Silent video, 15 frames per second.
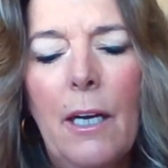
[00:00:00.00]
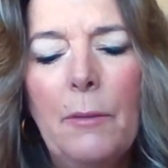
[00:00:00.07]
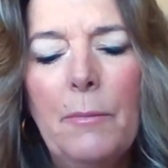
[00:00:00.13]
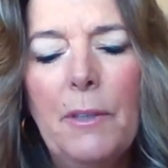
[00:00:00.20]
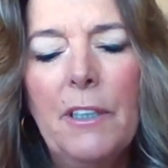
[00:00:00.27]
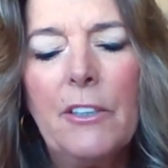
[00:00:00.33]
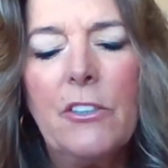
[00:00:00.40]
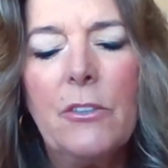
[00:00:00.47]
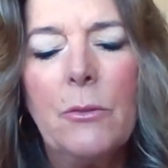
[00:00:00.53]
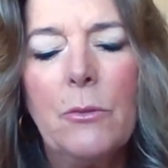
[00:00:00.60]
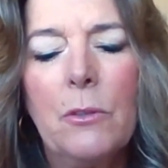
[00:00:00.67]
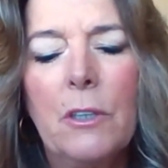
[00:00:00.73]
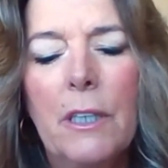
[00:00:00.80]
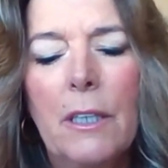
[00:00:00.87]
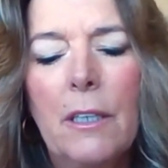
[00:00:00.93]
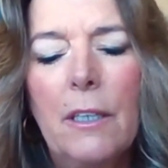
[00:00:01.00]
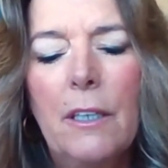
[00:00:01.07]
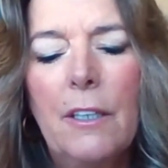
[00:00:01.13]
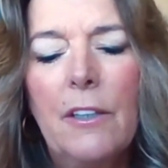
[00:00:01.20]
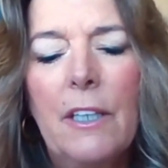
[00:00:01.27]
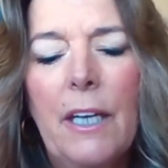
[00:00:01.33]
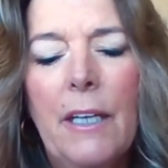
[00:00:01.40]
I make sure
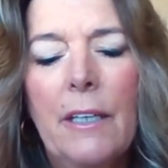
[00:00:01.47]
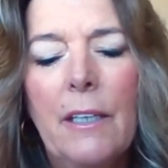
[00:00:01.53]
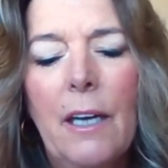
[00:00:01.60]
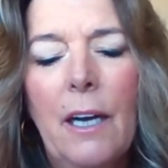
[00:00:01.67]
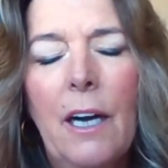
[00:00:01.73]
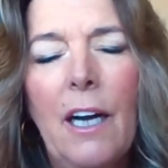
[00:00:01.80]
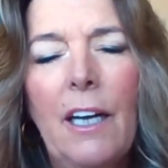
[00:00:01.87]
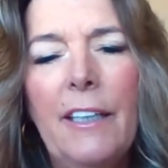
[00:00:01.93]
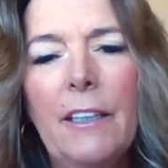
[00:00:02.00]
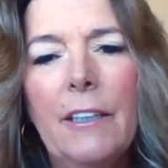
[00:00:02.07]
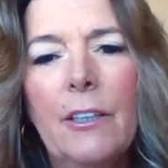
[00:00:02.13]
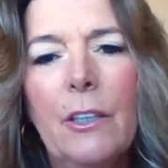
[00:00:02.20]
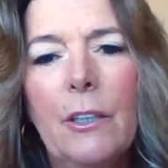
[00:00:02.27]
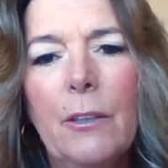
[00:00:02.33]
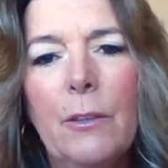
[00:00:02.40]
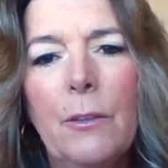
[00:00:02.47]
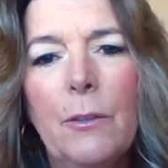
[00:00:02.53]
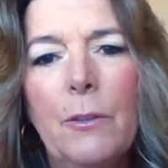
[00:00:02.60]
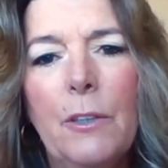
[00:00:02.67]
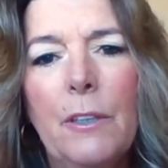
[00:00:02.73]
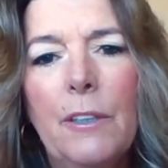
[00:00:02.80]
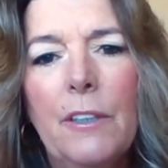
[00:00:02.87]
that I
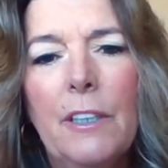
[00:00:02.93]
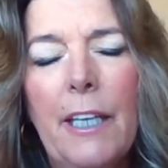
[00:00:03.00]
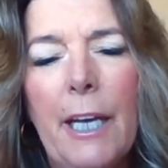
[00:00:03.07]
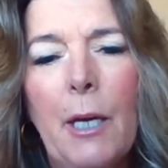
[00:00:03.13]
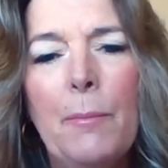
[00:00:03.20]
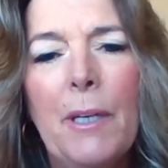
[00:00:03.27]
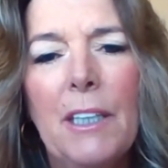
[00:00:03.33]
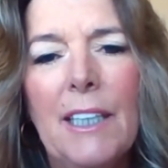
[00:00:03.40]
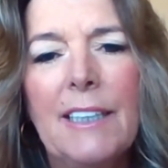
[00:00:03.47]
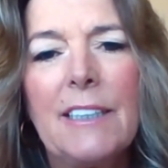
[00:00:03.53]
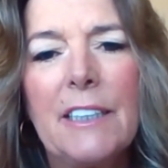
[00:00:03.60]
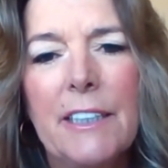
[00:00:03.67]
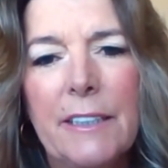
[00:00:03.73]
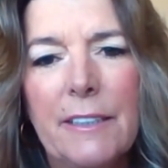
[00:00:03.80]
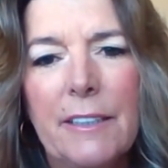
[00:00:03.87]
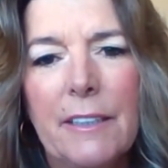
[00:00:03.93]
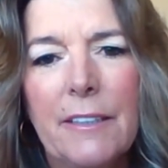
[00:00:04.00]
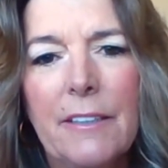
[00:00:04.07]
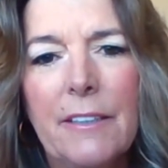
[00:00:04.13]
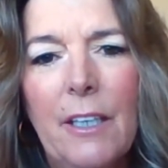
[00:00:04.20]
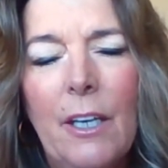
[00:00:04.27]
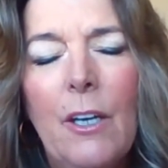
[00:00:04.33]
include the MLS
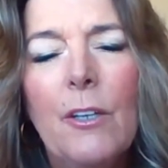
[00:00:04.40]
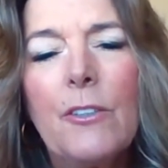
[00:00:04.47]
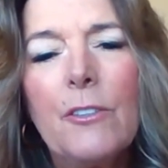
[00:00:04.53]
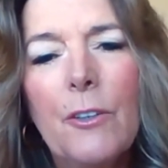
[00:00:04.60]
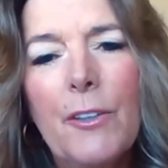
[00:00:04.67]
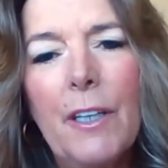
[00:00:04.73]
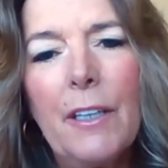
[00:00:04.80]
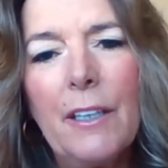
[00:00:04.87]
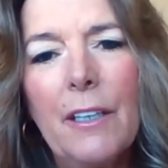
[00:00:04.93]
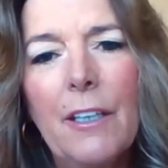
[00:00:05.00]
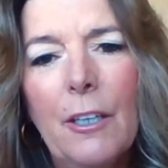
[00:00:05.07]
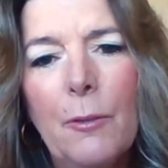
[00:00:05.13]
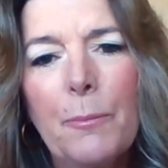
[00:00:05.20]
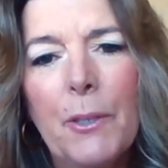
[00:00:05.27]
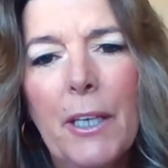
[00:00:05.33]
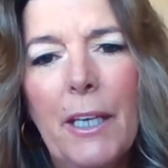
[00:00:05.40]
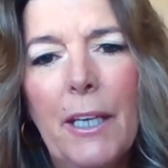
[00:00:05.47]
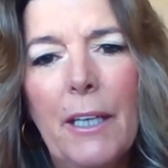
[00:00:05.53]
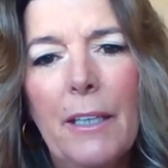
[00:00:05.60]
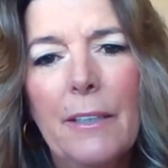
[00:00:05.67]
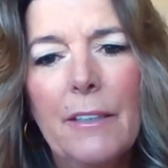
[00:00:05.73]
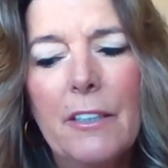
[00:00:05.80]
listings so they can
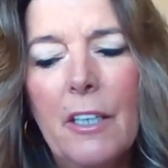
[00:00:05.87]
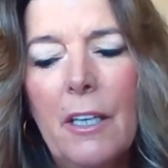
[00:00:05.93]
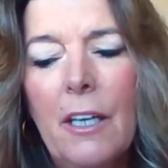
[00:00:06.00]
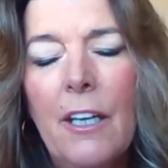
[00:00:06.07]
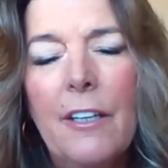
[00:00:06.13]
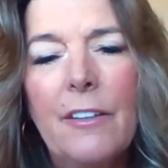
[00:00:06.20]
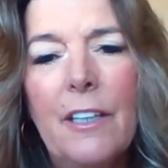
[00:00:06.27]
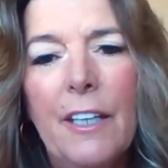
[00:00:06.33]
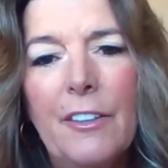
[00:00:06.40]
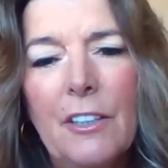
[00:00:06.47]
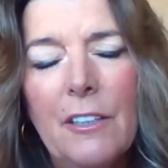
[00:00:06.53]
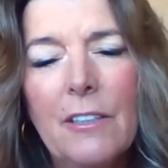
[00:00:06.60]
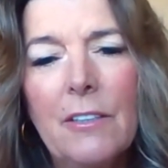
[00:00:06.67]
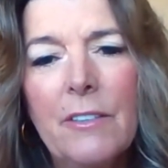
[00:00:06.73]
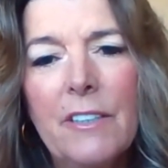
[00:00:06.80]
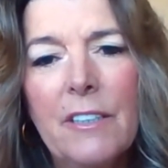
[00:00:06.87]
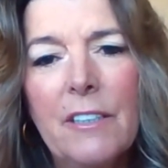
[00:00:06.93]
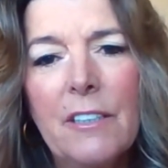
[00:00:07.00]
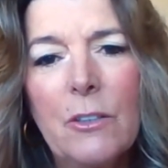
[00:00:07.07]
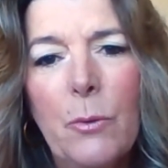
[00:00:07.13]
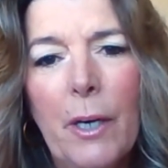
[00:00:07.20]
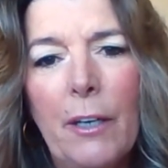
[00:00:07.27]
comprehend that this was a
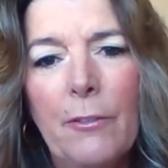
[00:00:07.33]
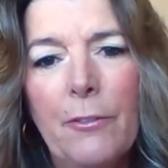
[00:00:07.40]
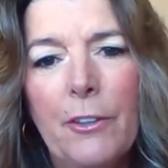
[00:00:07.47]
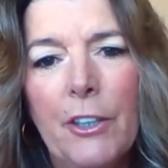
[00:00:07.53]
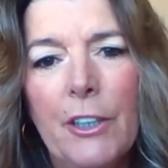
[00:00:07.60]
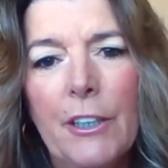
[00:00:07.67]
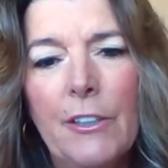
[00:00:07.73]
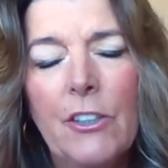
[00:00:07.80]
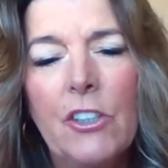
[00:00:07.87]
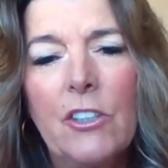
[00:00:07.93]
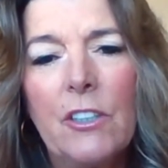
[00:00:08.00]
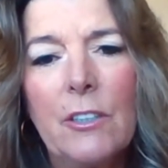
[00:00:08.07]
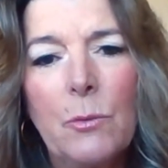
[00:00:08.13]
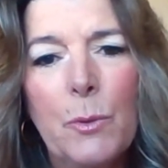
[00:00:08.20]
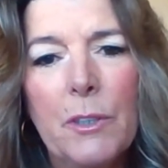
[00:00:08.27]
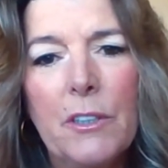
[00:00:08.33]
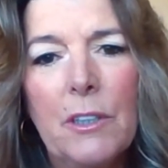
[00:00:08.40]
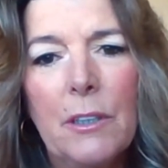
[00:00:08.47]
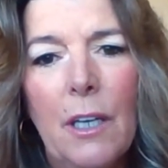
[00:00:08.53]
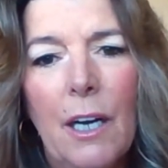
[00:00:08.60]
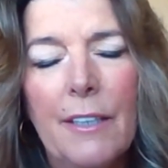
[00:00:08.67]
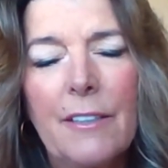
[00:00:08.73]
square footage, this was
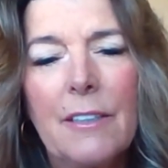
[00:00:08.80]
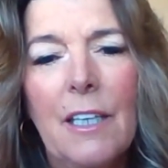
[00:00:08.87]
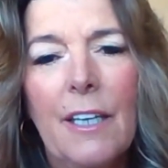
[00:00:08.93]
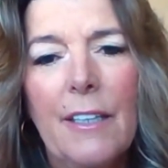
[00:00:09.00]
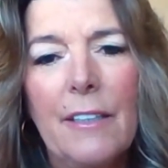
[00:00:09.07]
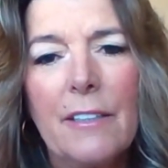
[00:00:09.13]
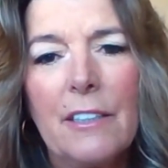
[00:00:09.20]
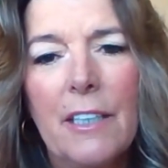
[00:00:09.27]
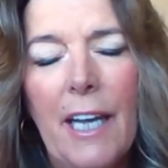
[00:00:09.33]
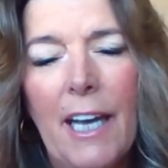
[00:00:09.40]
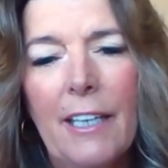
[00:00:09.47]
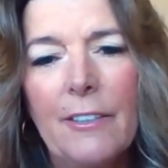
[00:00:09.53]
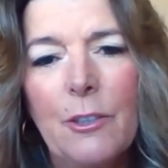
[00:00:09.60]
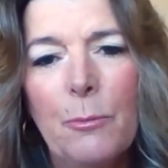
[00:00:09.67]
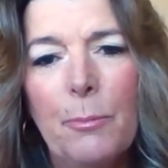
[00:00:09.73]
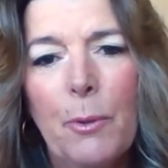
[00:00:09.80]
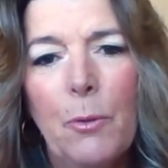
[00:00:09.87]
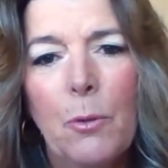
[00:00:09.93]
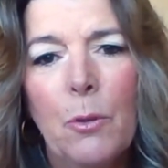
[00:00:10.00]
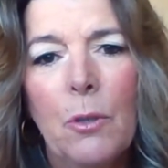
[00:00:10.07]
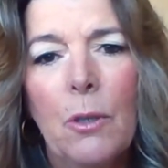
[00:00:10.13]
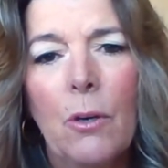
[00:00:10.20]
the lot size, it has a
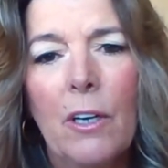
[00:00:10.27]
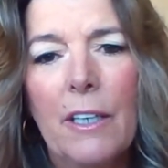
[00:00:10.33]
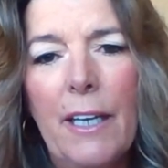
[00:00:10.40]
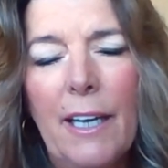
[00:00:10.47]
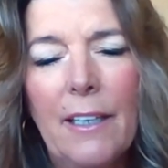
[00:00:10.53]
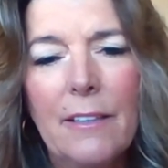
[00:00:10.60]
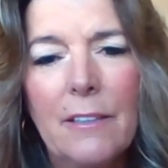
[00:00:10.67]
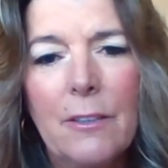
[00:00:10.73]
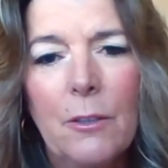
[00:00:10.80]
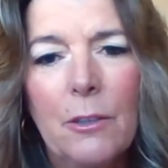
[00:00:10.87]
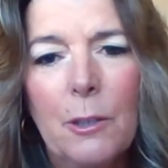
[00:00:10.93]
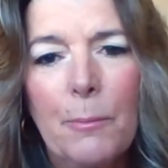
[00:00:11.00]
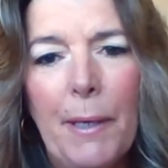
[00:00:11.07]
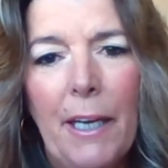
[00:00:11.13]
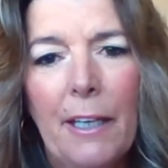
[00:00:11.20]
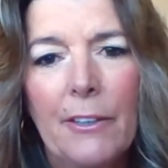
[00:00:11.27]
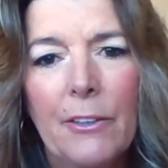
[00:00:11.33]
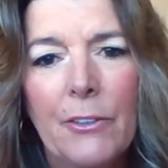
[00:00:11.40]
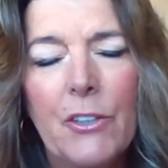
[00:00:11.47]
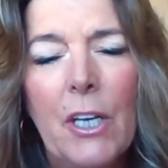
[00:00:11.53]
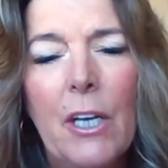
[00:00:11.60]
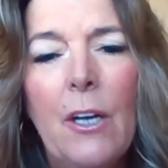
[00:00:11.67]
pool or it has solar
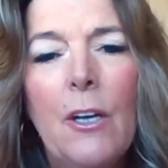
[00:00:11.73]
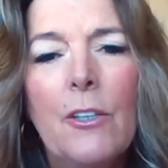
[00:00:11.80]
panels,